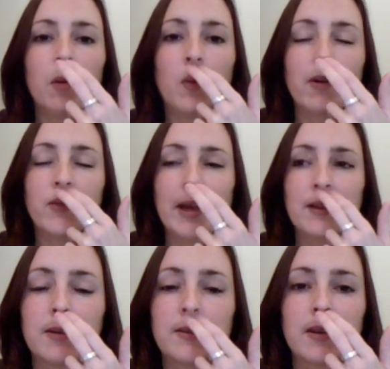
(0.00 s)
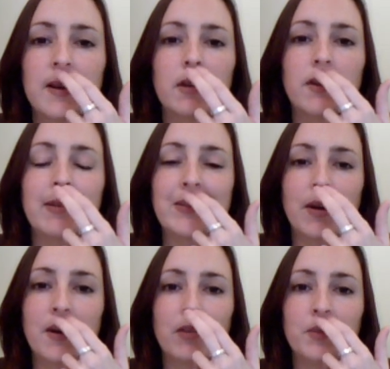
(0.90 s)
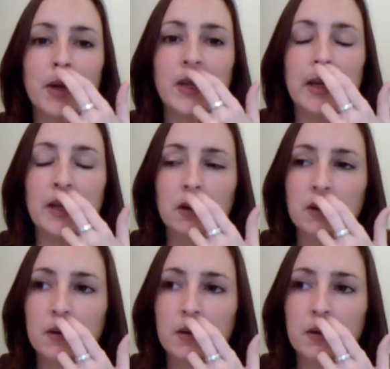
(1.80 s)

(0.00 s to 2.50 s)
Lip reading: What if I to the till and I haven't got enough money?